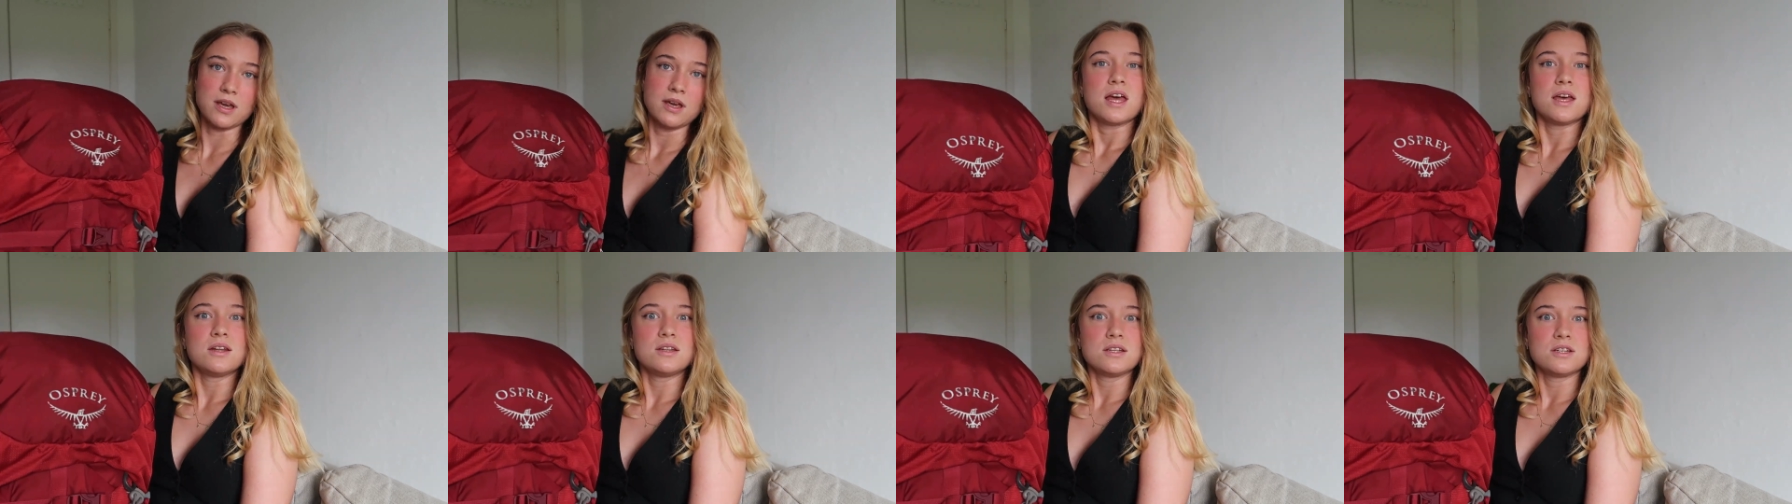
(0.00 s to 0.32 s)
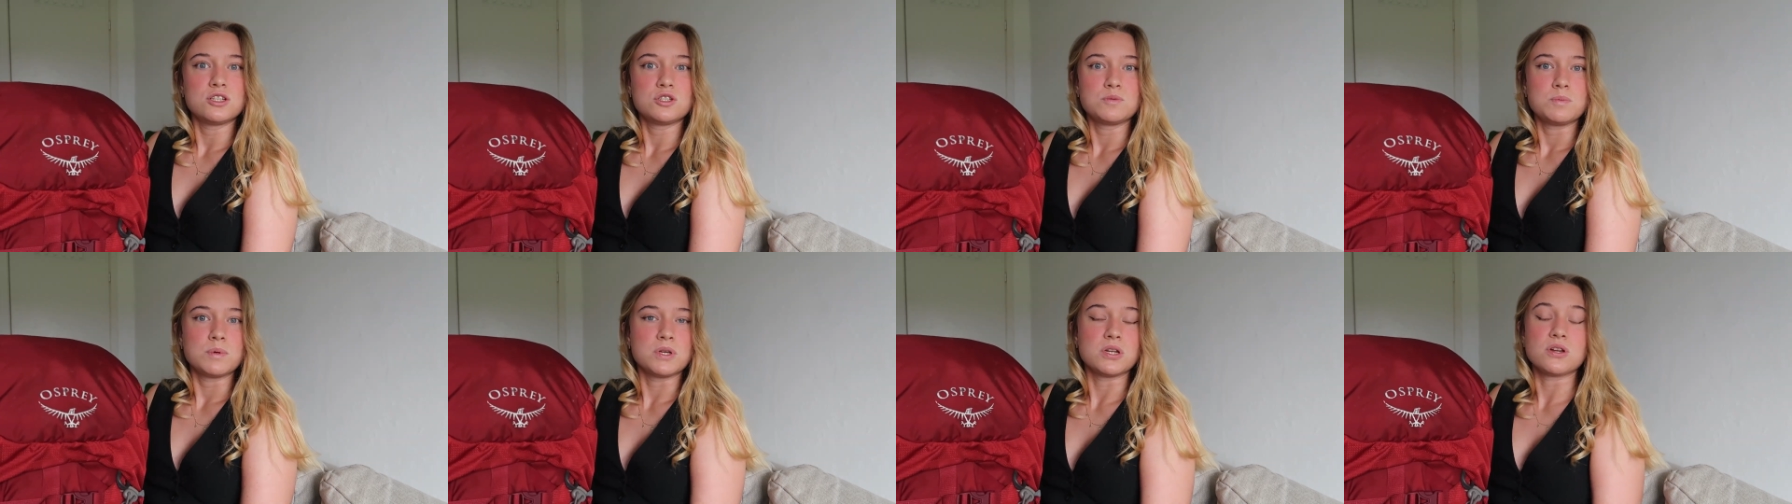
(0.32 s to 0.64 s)
And
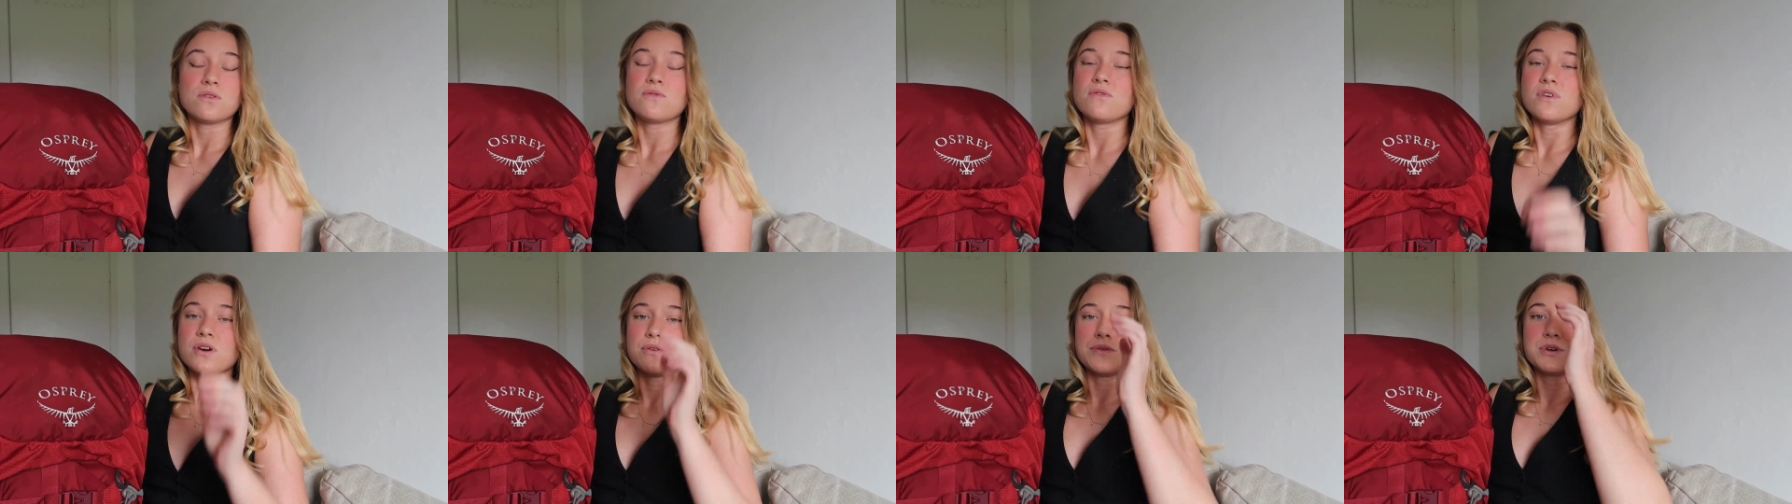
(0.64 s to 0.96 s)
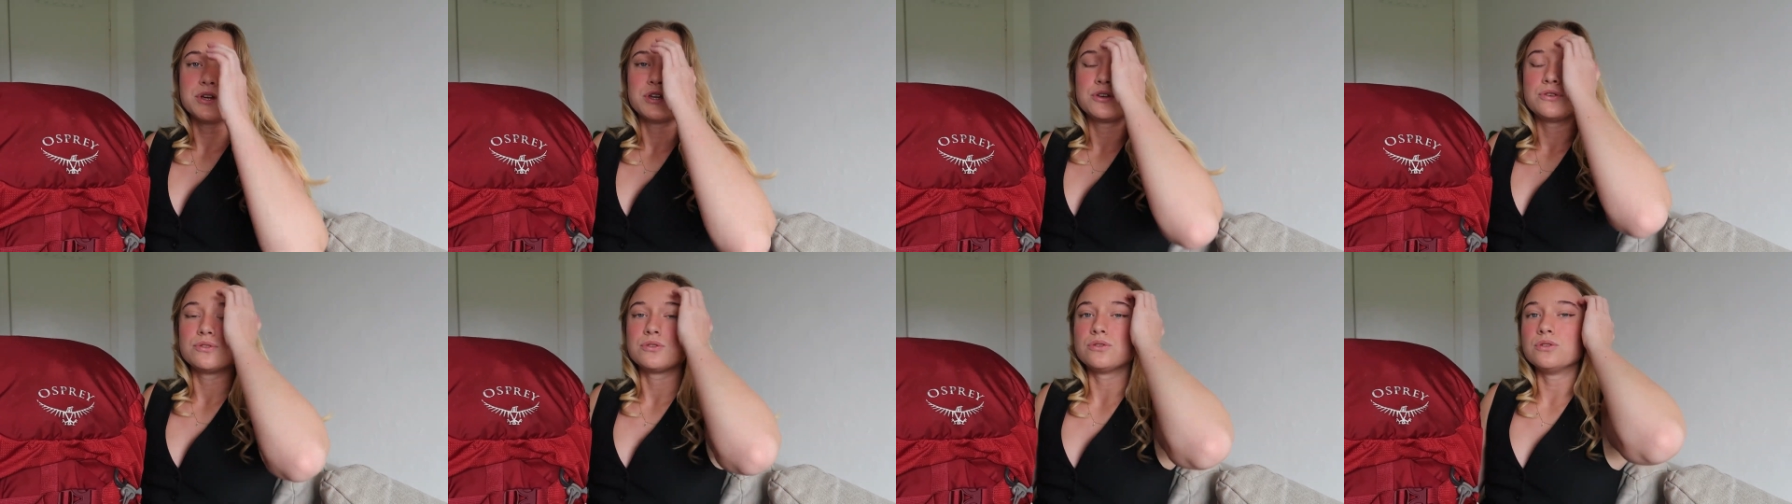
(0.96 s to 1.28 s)
it's been a
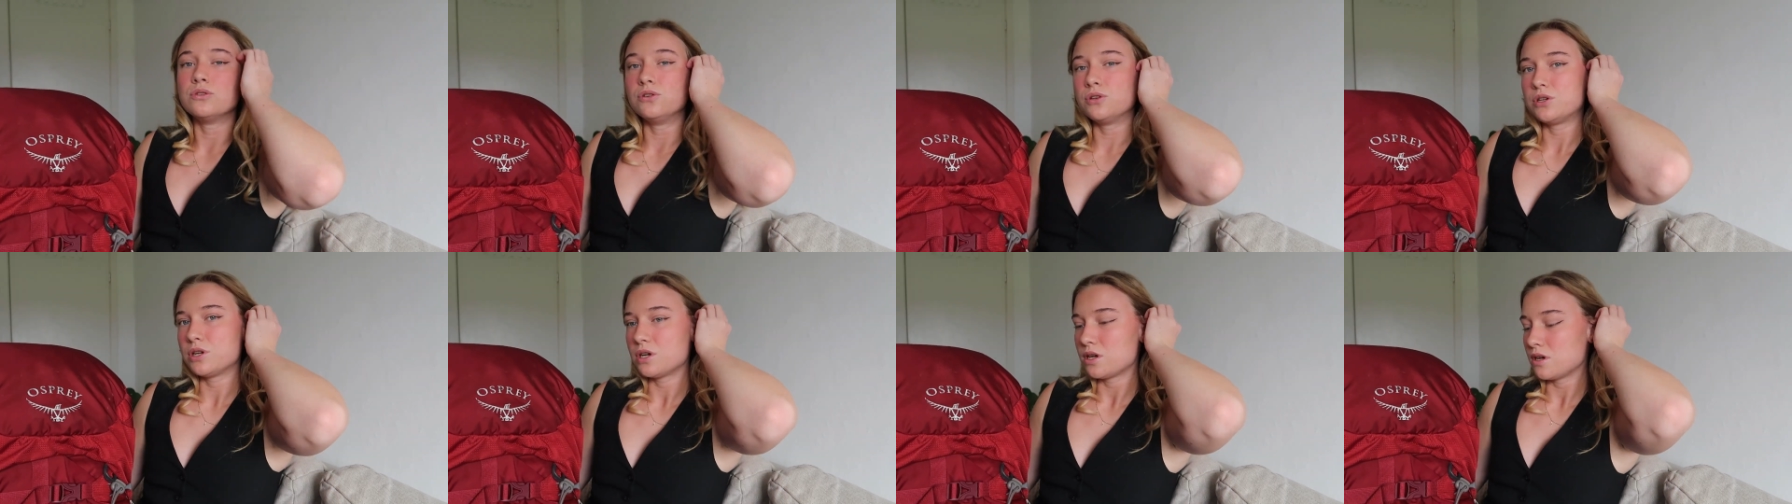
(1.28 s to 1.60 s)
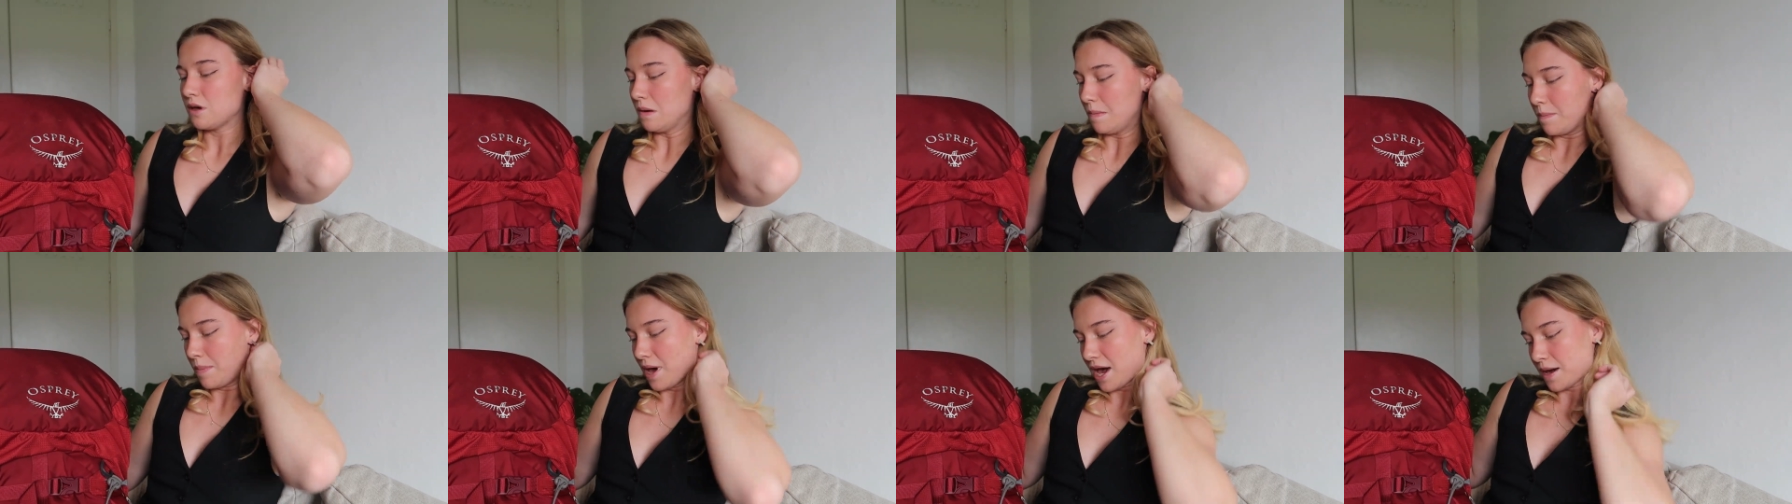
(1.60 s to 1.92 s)
very good
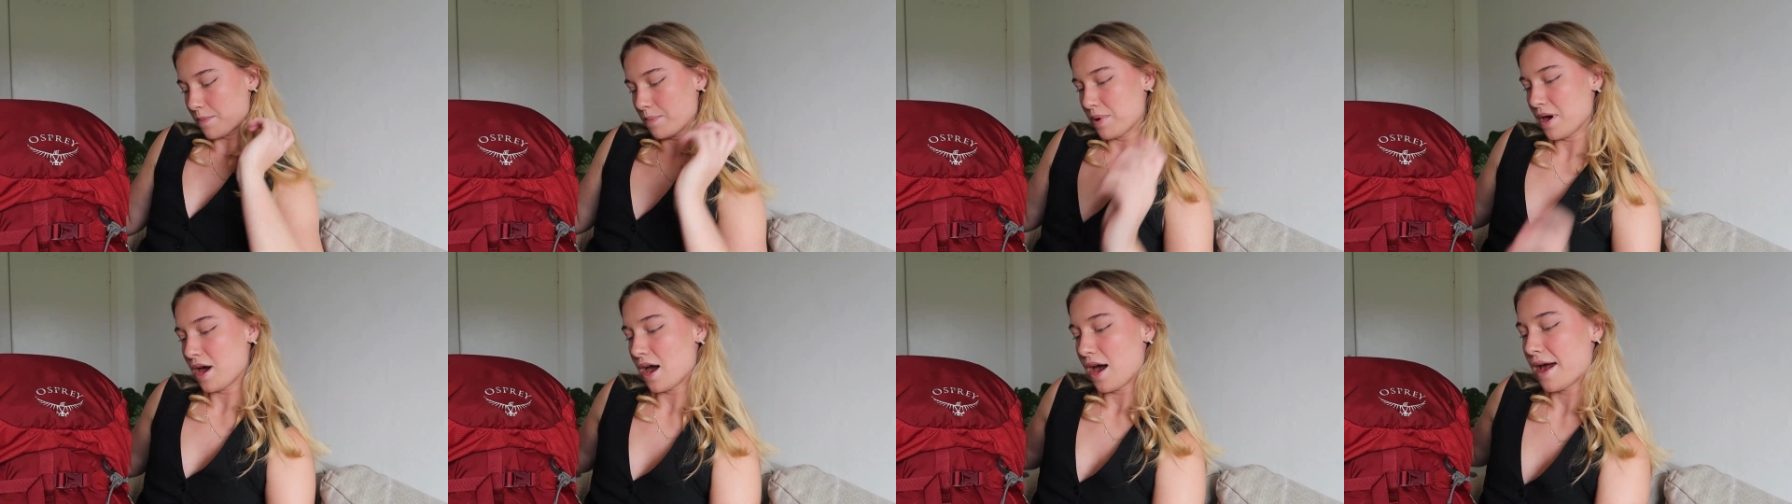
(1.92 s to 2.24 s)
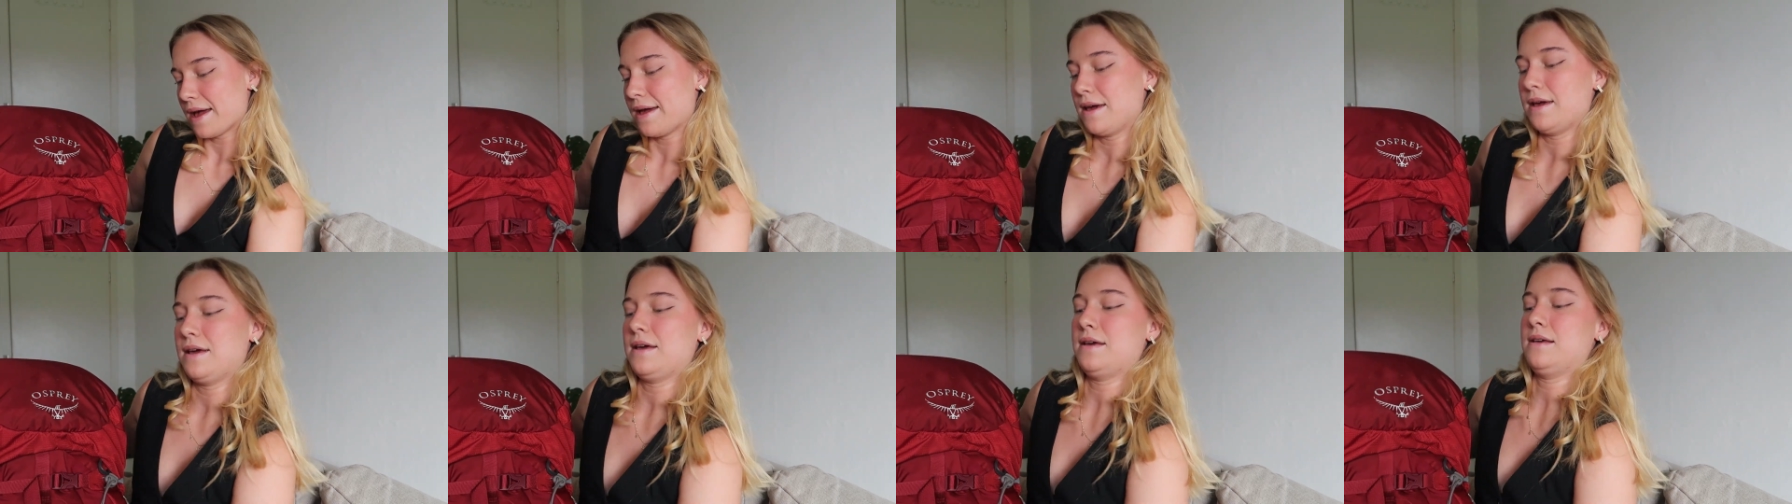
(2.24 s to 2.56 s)
backpack